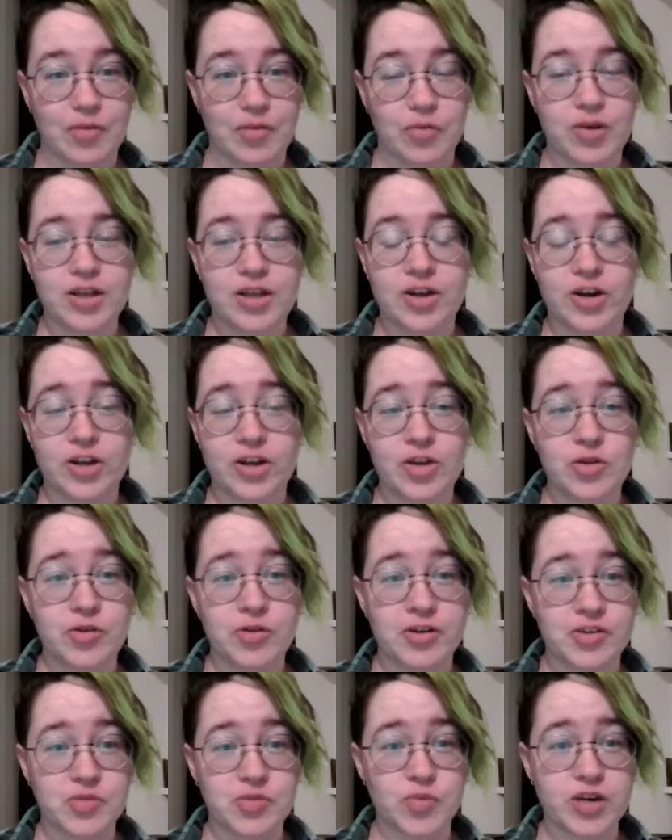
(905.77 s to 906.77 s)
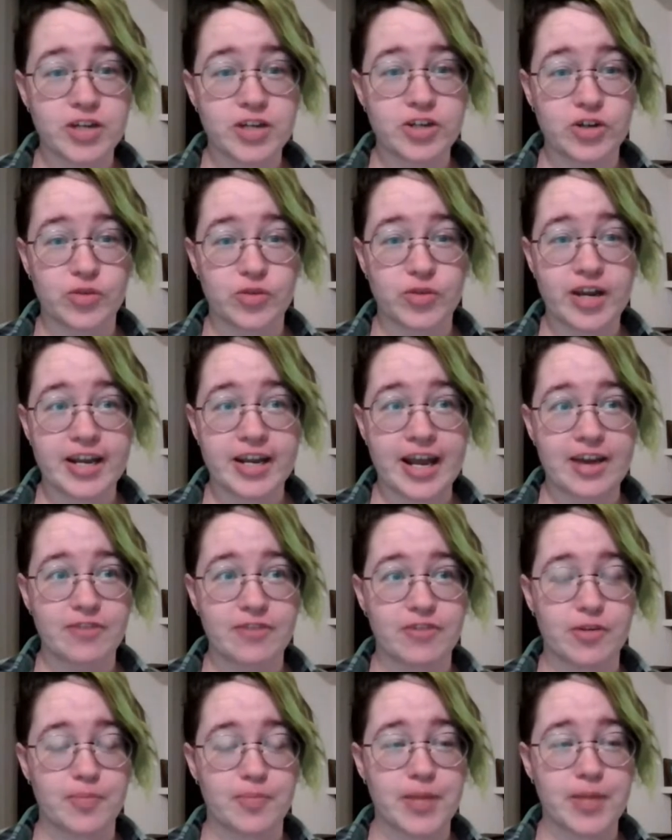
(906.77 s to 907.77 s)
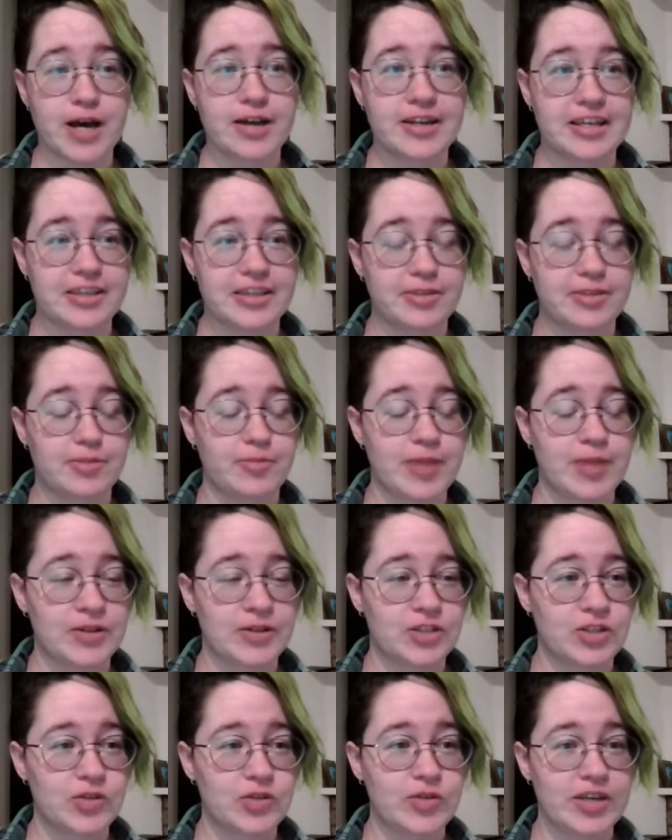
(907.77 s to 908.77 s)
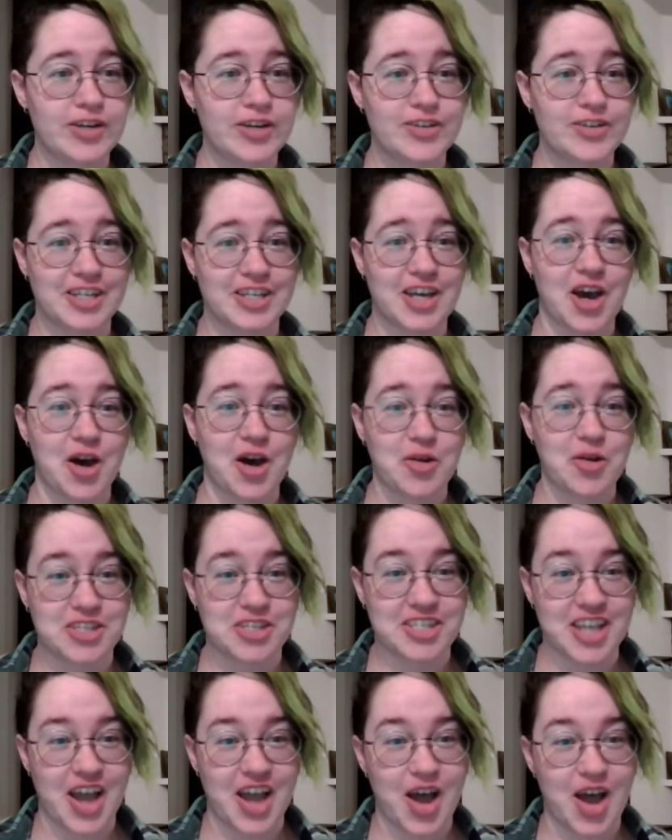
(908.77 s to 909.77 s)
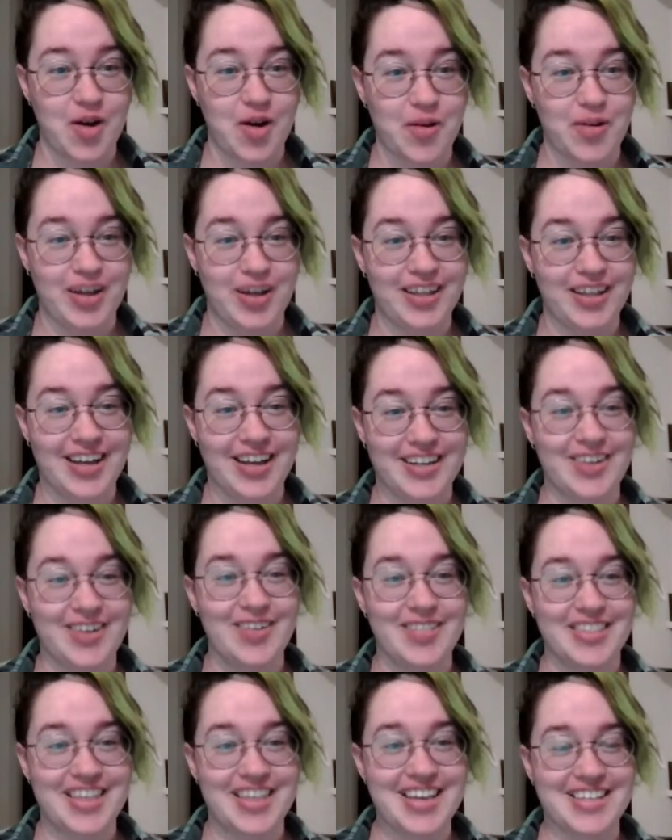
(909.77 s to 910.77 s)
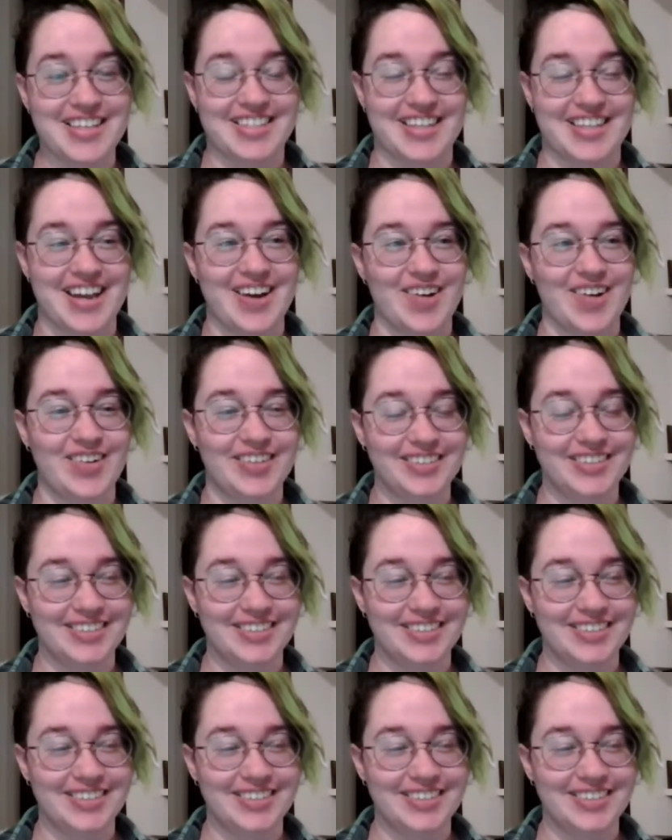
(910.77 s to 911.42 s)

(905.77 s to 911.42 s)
Well, her uterus wandered right out of her body about 2 years ago, so I don't think so.